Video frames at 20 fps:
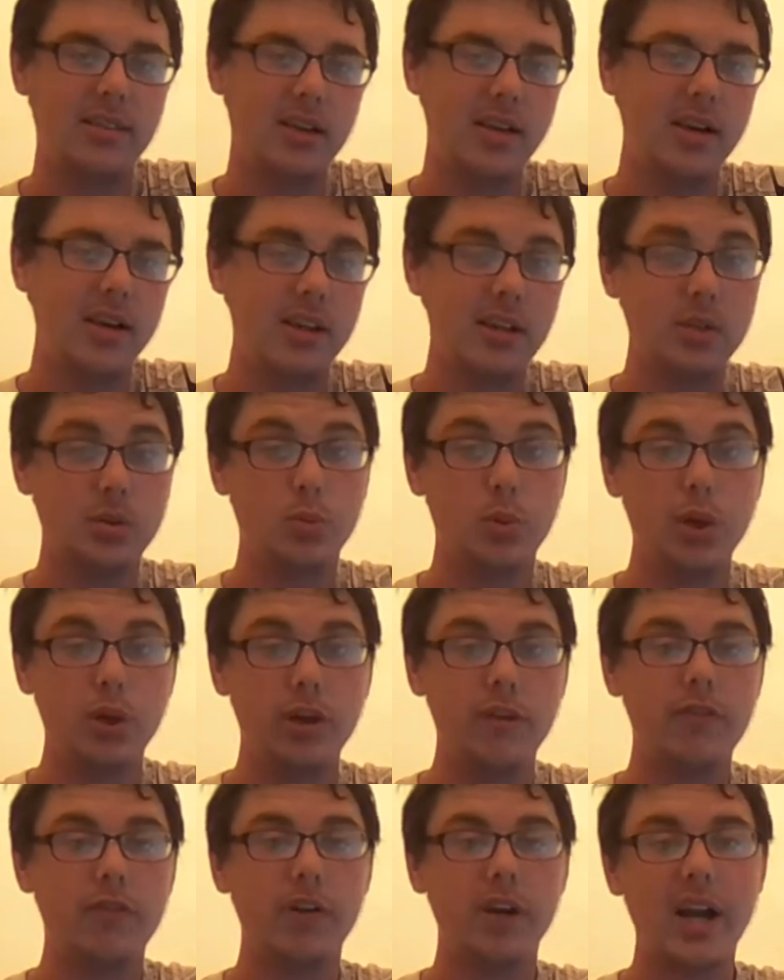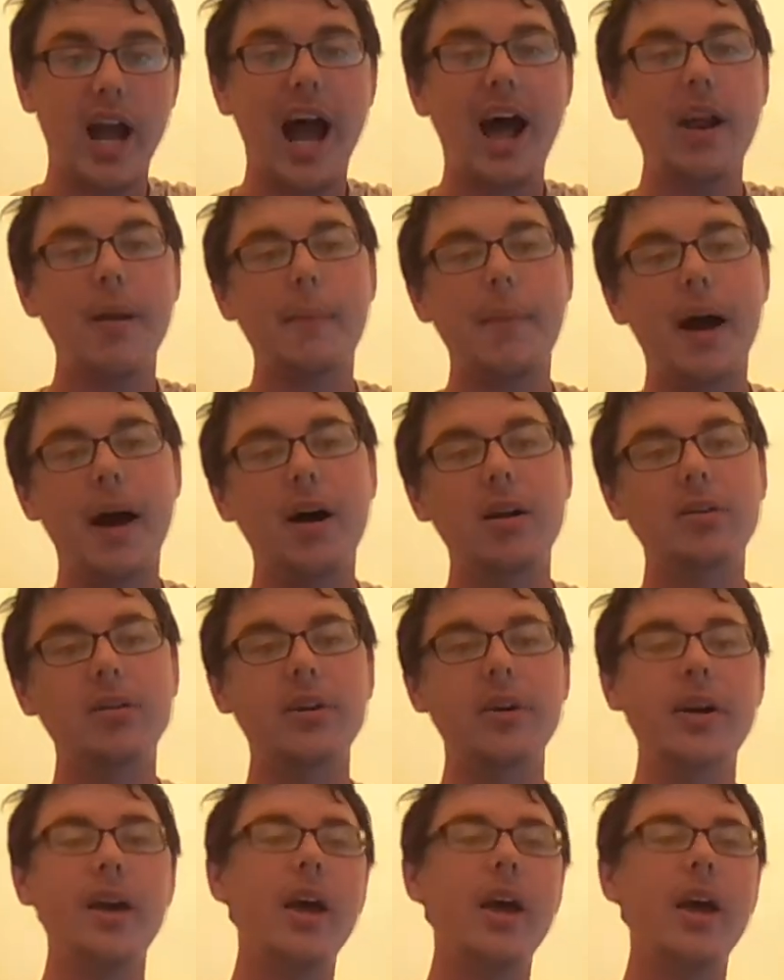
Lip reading: is really forgotten about,